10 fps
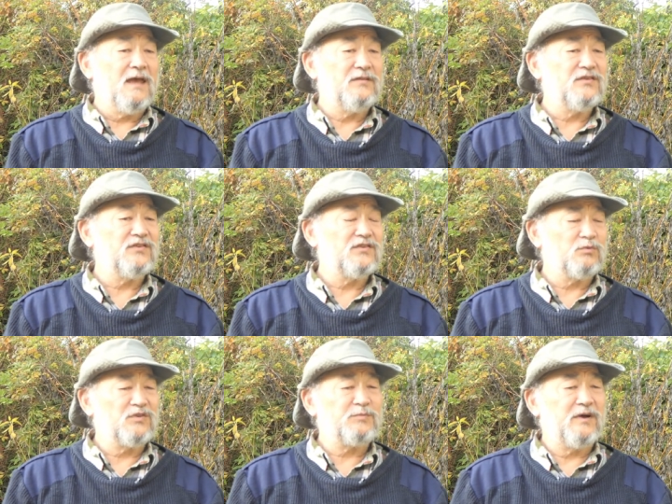And this is
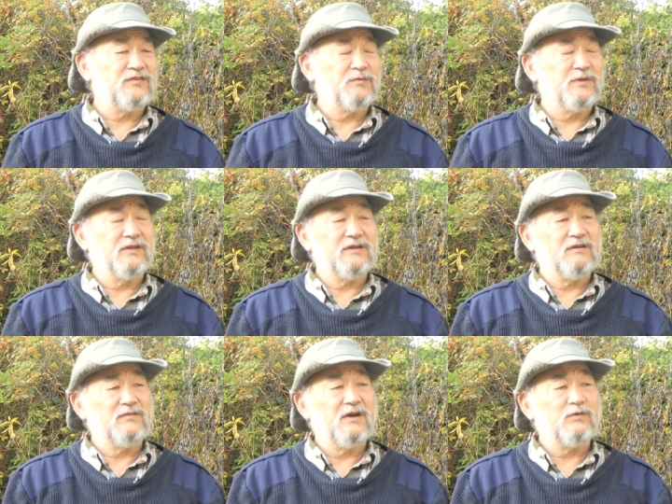the
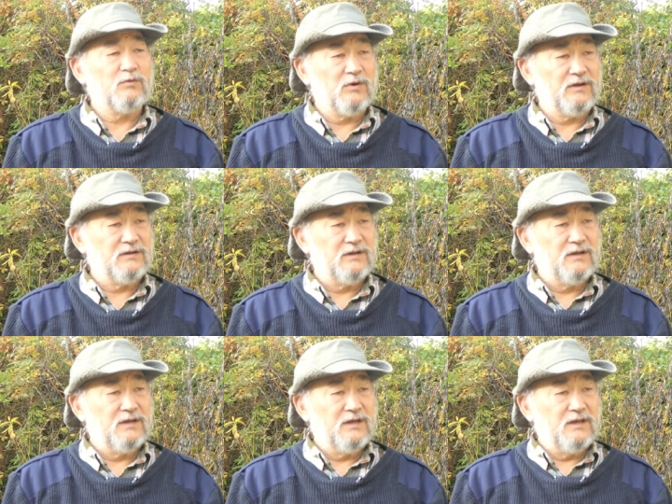responsibility of everyone.
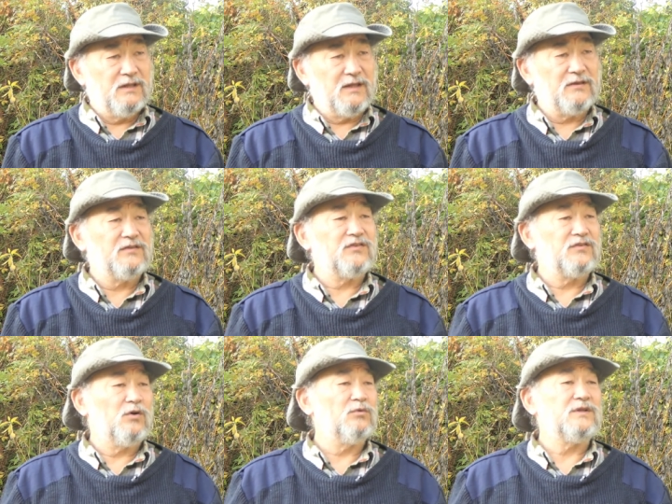And this
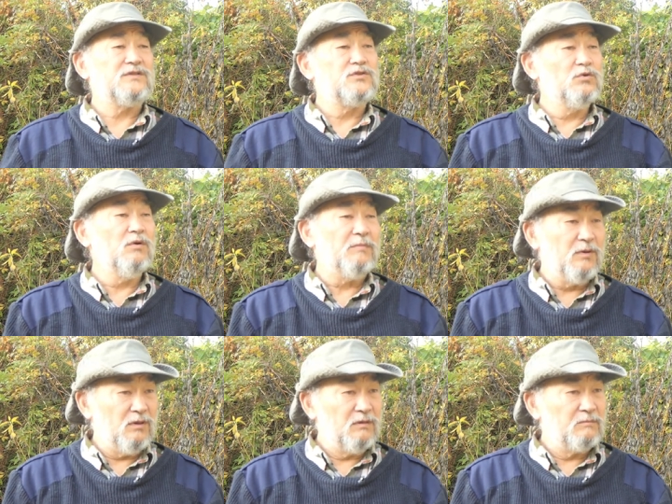is only
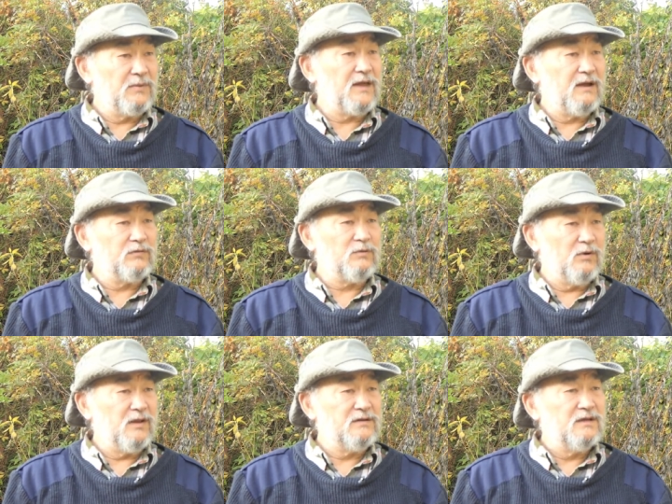doable by
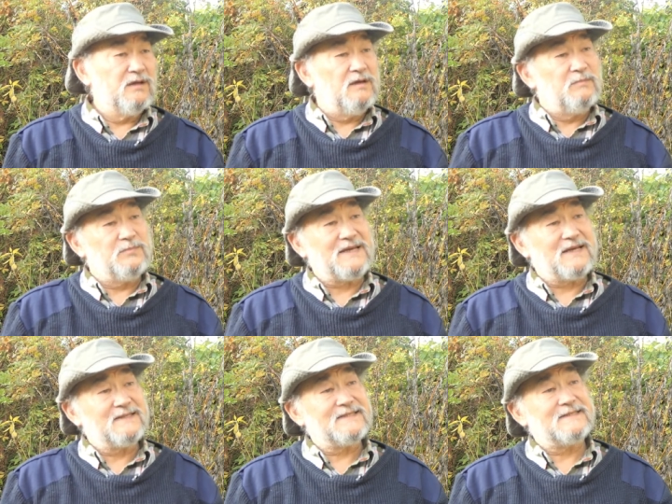everyone
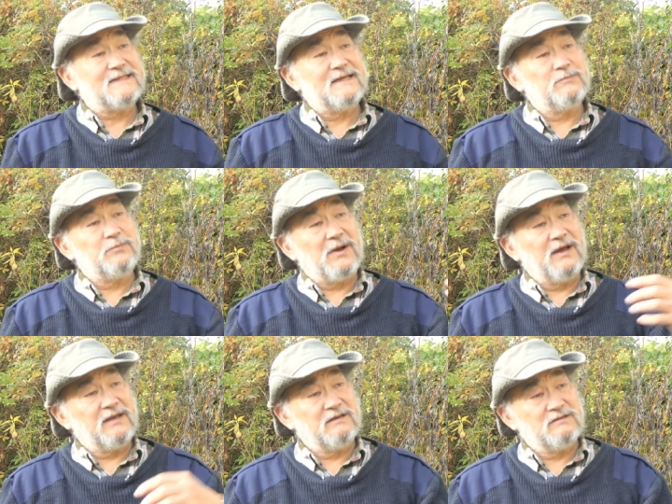because
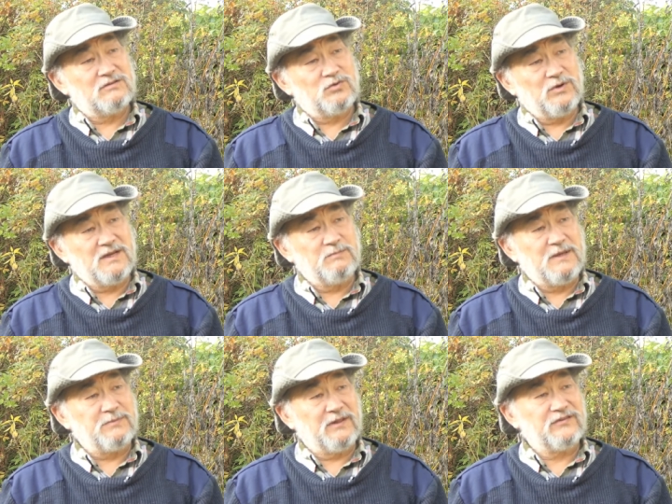by treating
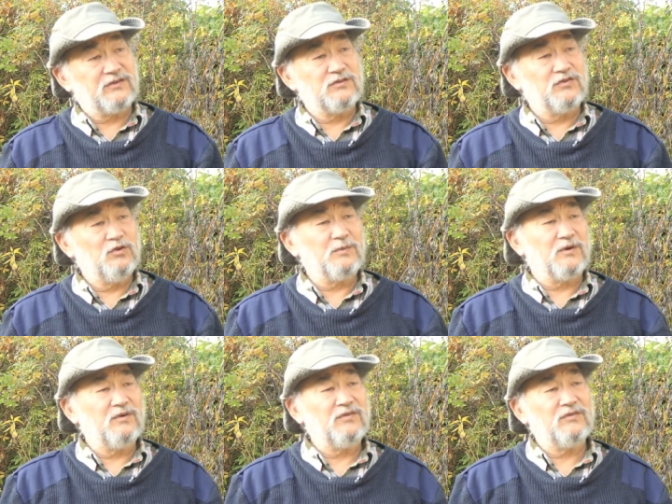people as
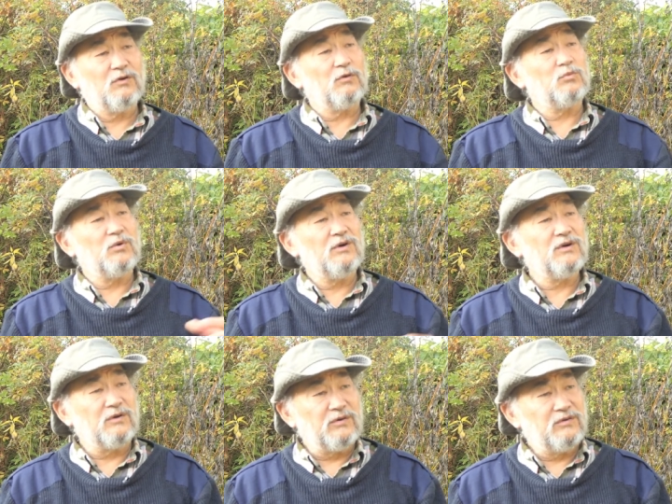consumers or
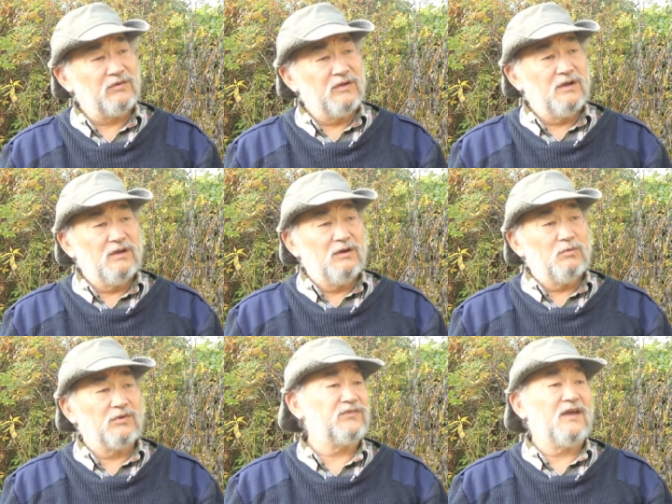workers,
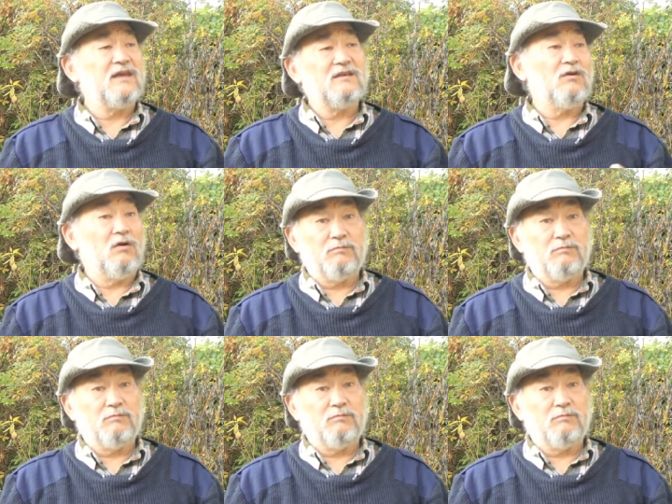we're saying